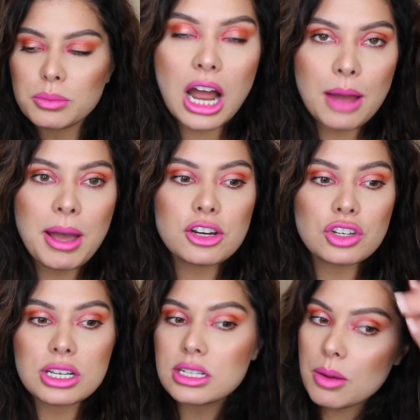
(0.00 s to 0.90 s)
And I'm
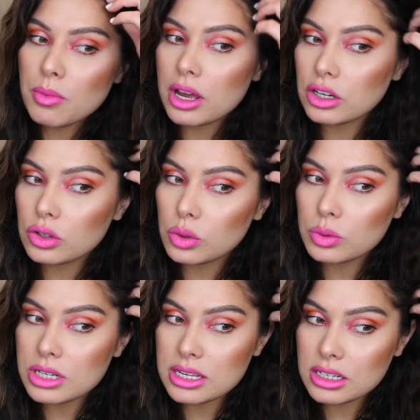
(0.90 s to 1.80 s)
actually someone who
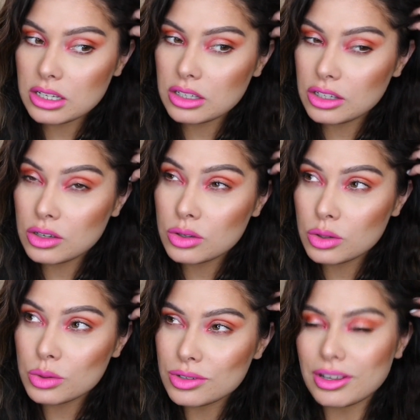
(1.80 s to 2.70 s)
doesn't
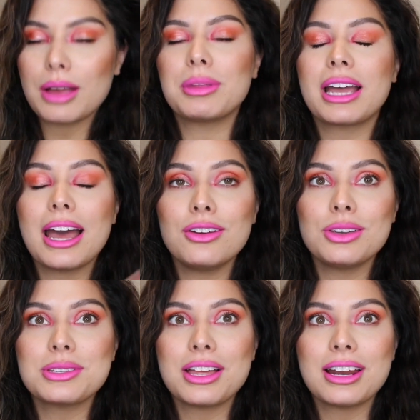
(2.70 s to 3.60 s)
use, I don't
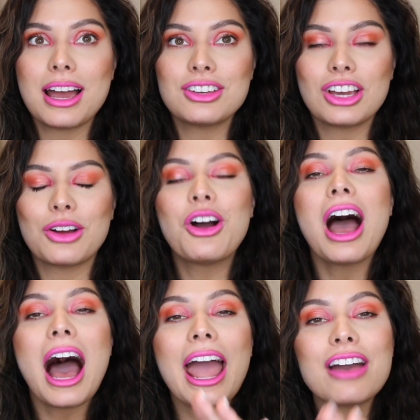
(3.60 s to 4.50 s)
use a lot of eyeshadow.
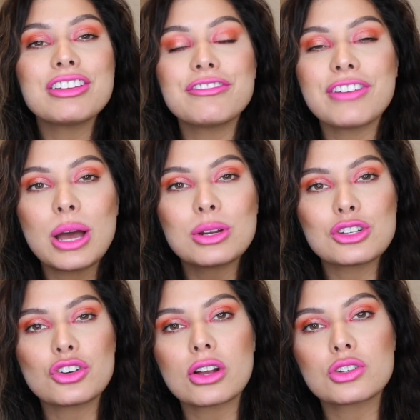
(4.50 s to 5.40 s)
I haven't found
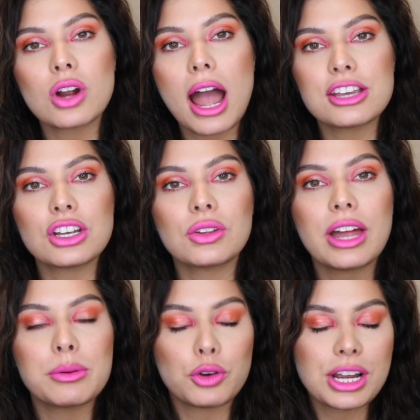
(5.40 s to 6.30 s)
a drugstore eyeshadow
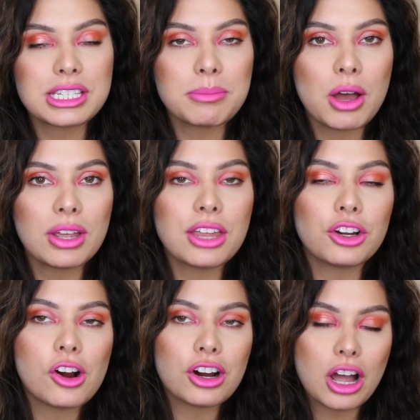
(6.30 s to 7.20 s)
that I'm crazy about yet.
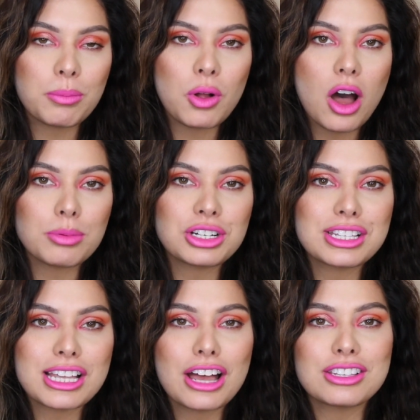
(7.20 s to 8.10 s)
There are a couple
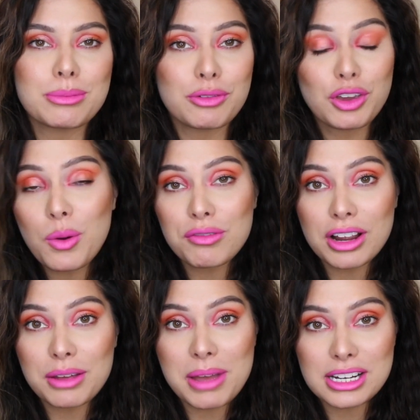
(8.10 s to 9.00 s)
options that some of you have
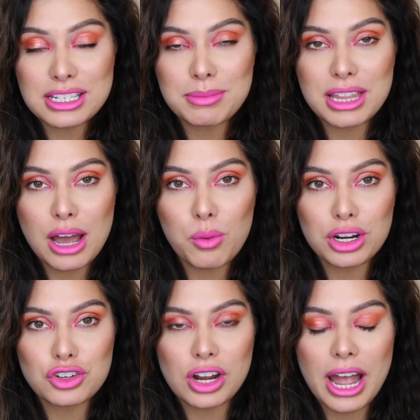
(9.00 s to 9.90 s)
recommended to me that I
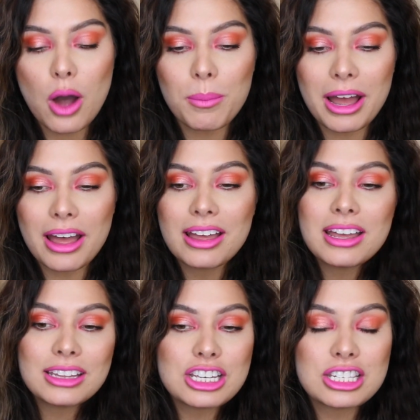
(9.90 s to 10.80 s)
want to try out, but
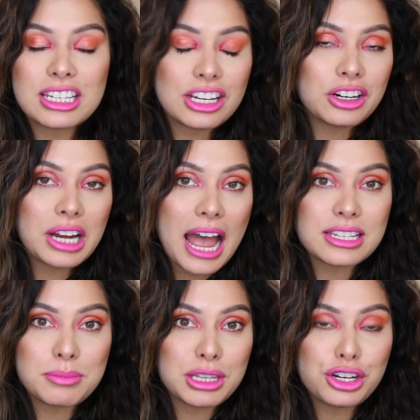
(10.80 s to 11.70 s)
this year
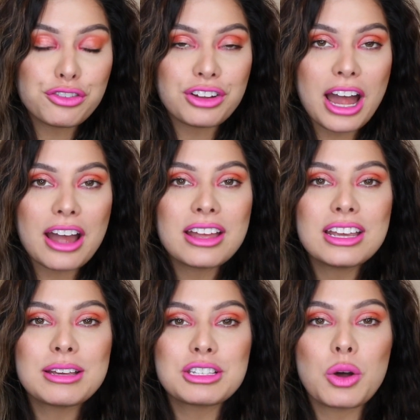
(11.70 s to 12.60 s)
hasn't been the year for that.
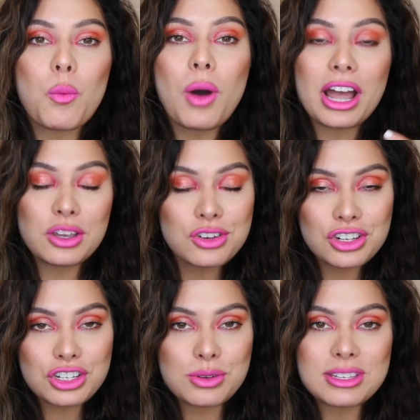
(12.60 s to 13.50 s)
So what I
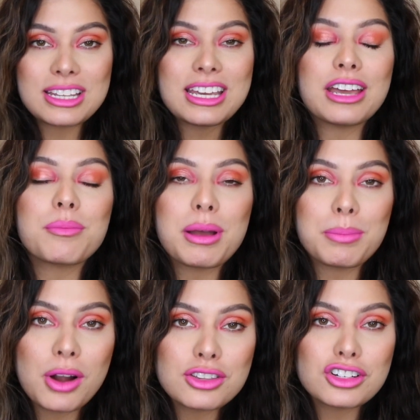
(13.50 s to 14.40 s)
usually do is I take my
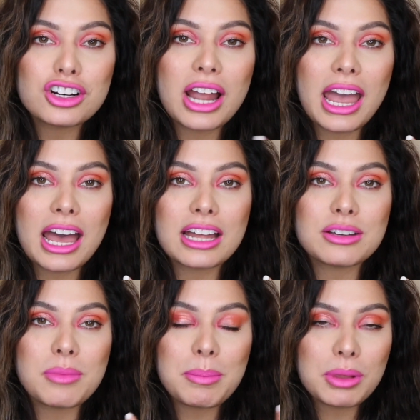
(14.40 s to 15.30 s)
bronzer
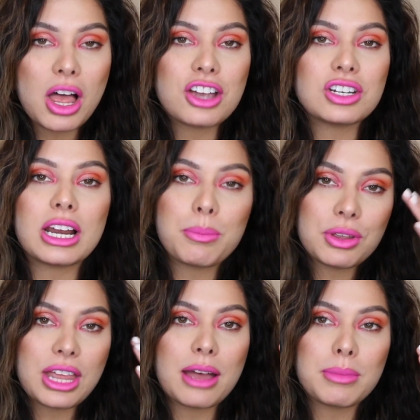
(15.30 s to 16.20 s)
and my blush and I
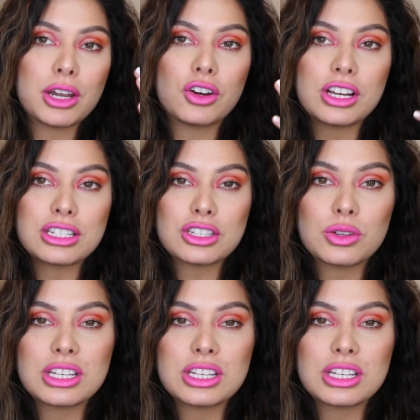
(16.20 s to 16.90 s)
put that in my crease.